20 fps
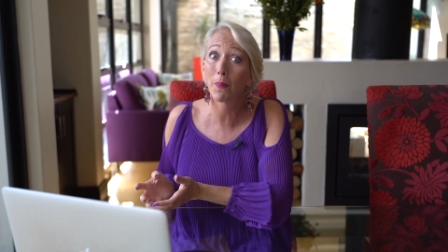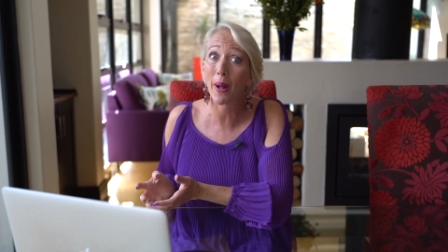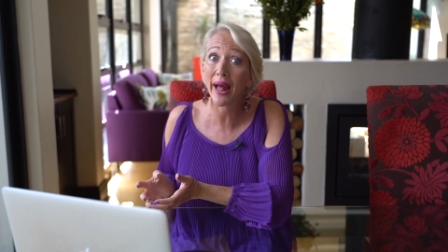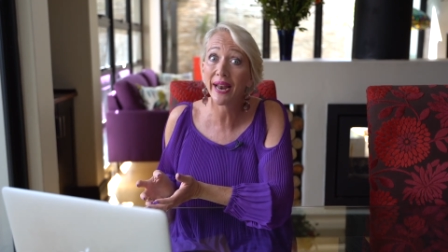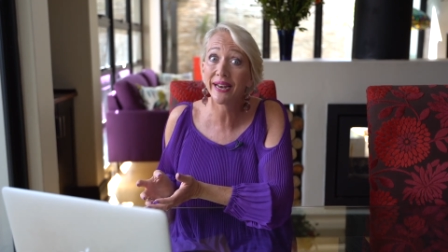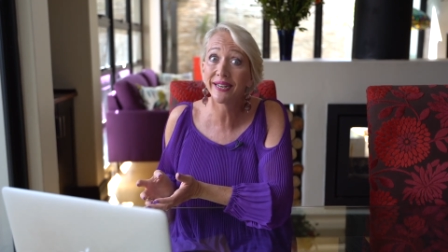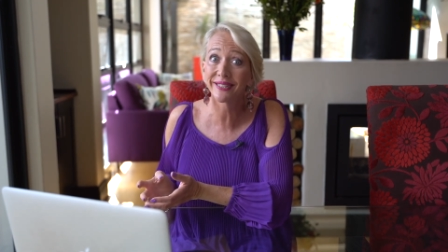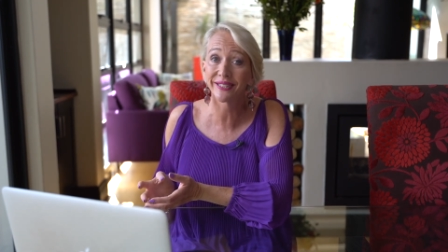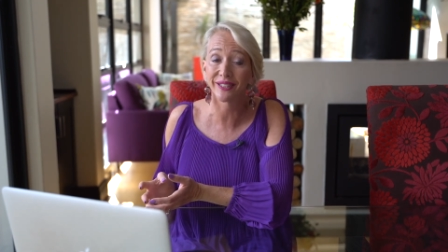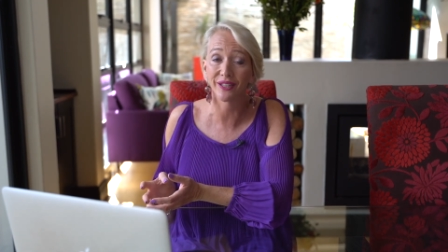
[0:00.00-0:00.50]

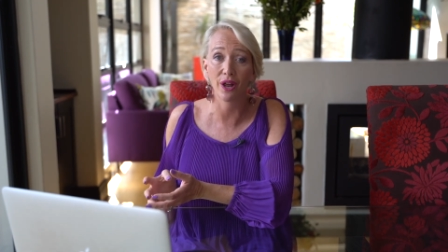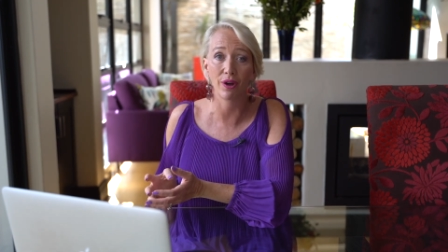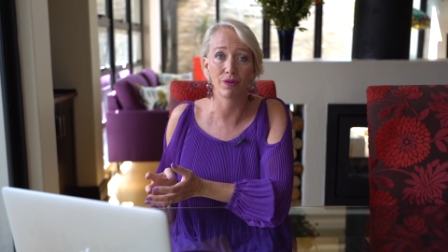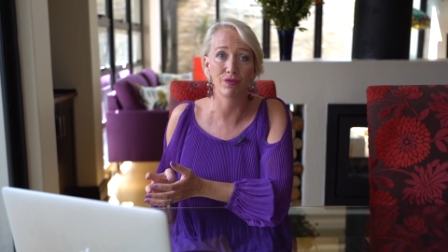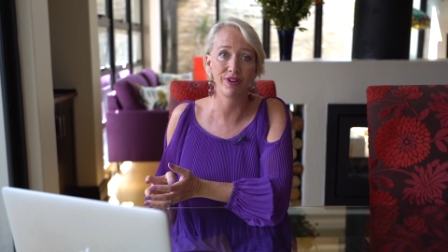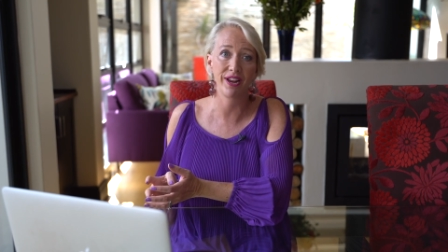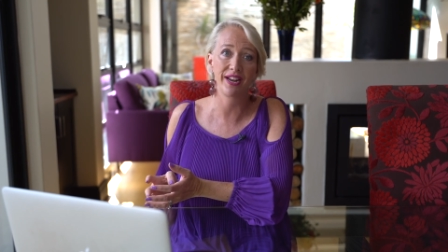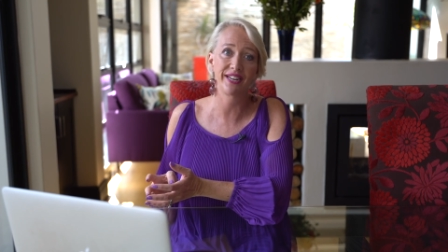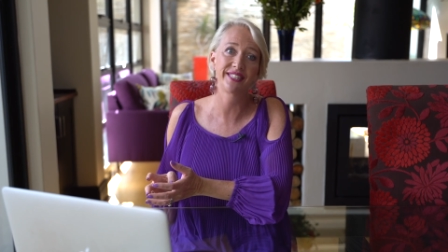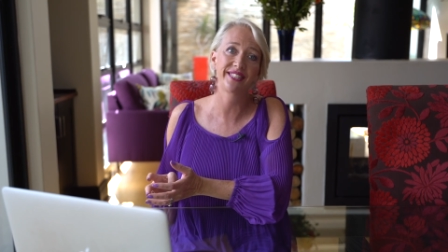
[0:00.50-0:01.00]
bundle
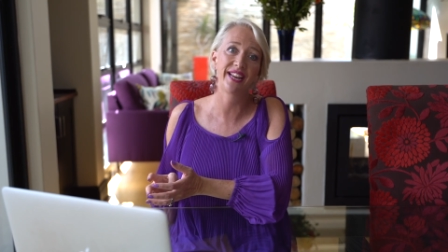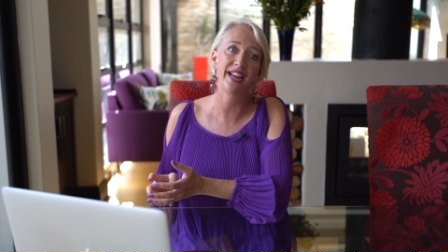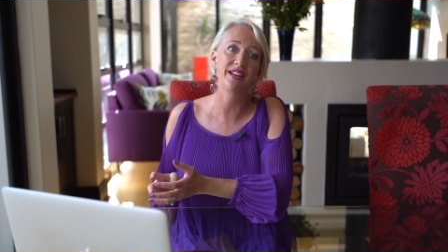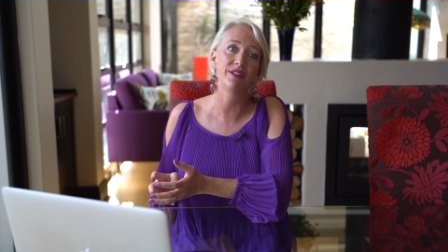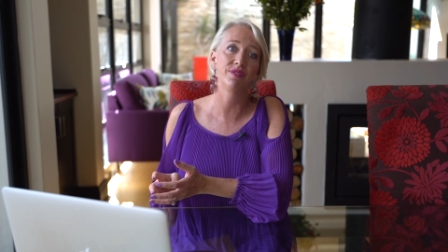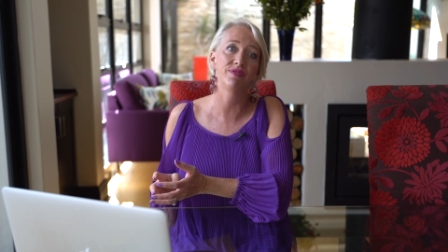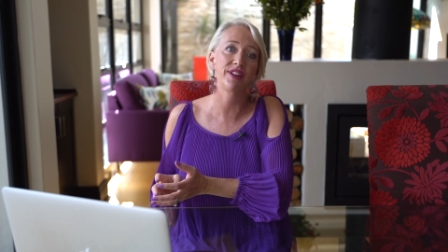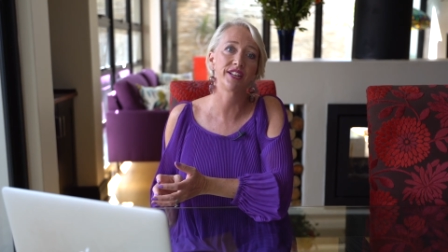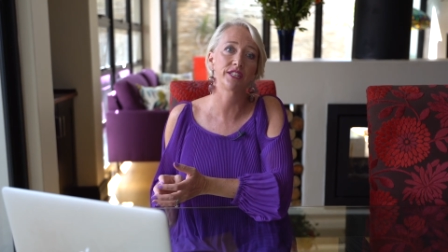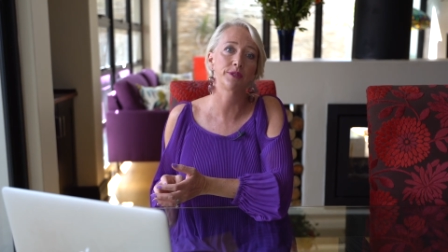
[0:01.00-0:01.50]
of real
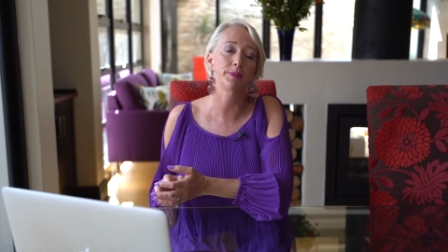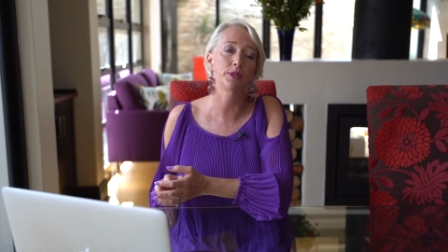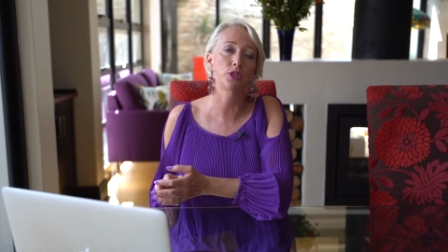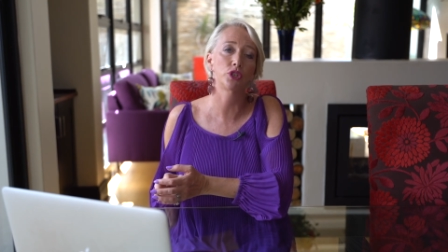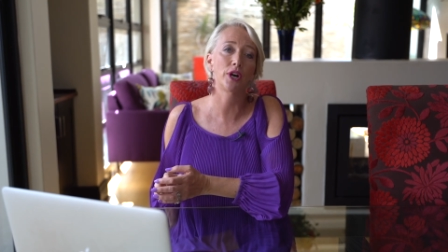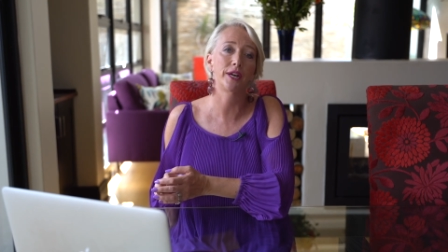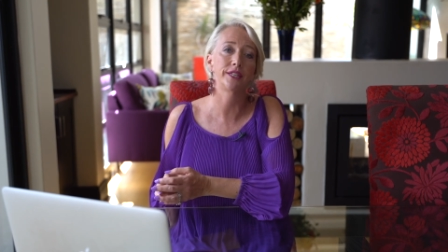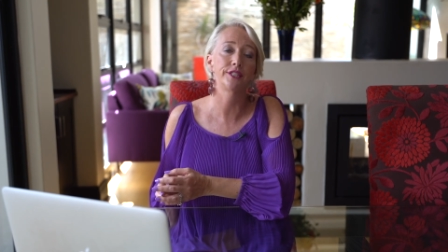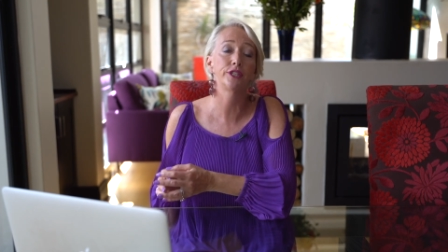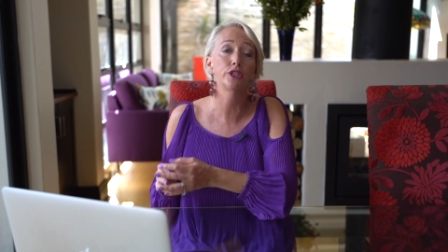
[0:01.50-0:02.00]
estate investment
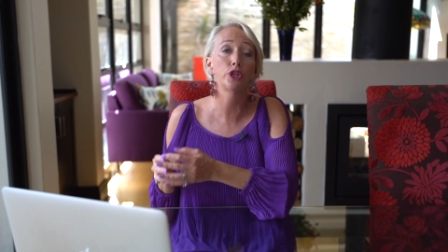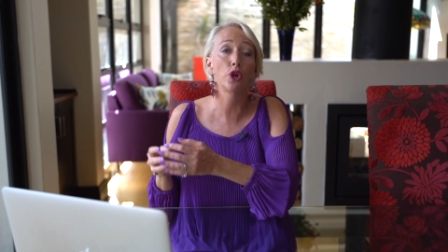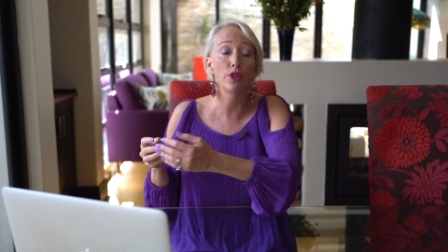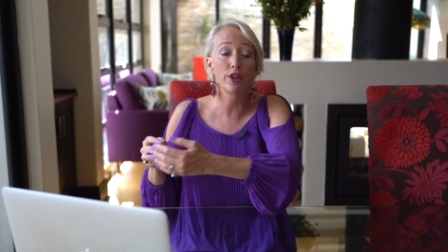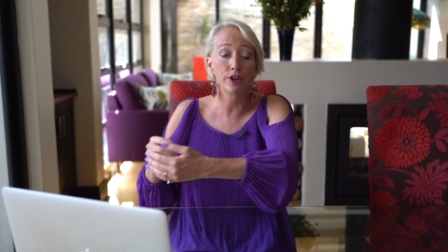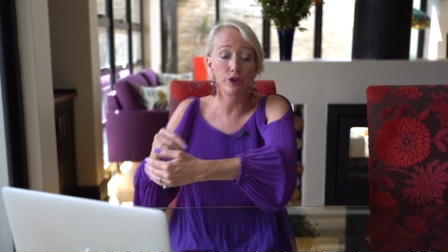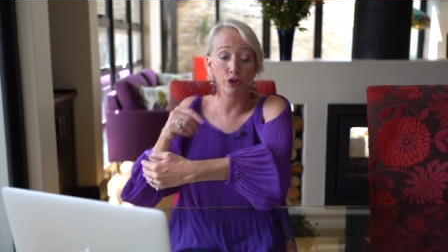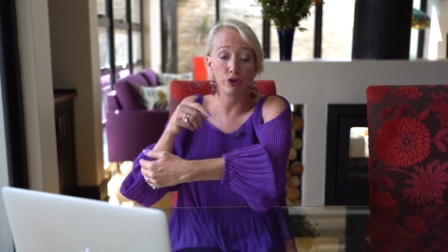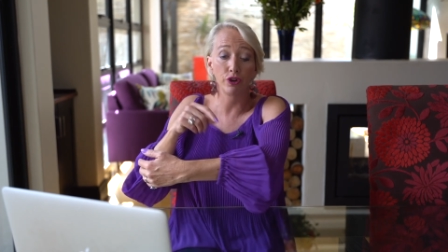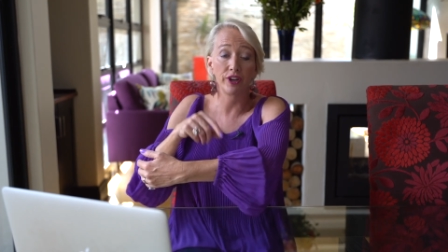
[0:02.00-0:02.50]
trusts so
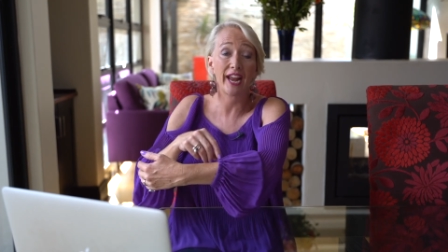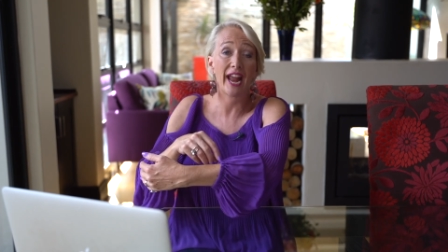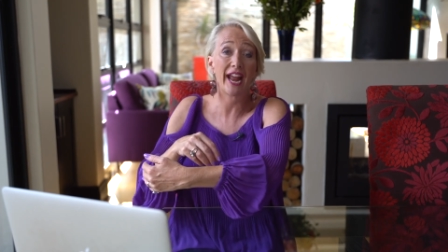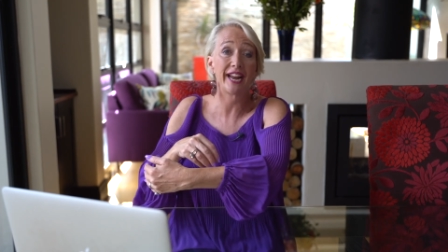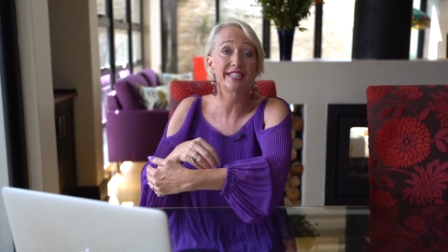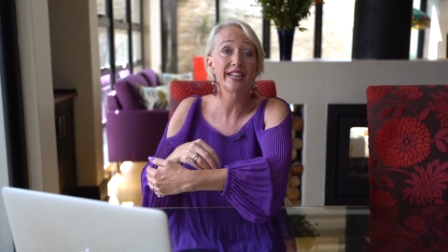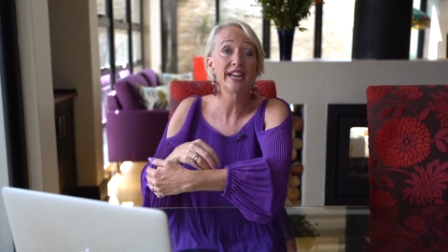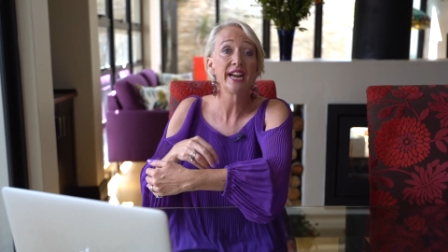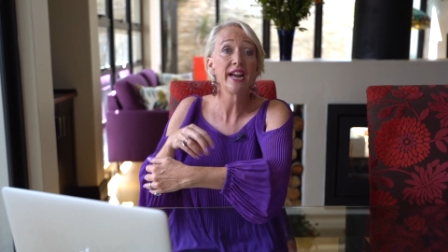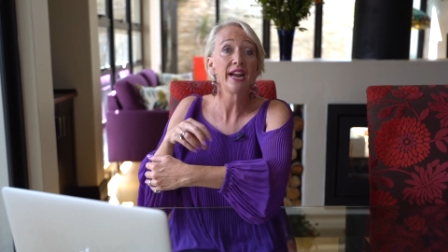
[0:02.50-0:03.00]
that you
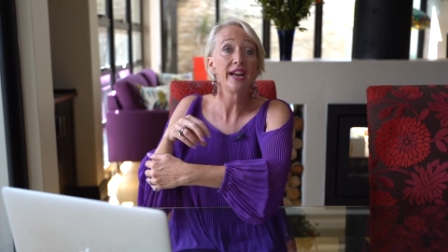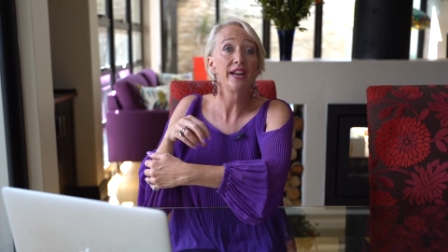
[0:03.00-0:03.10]
get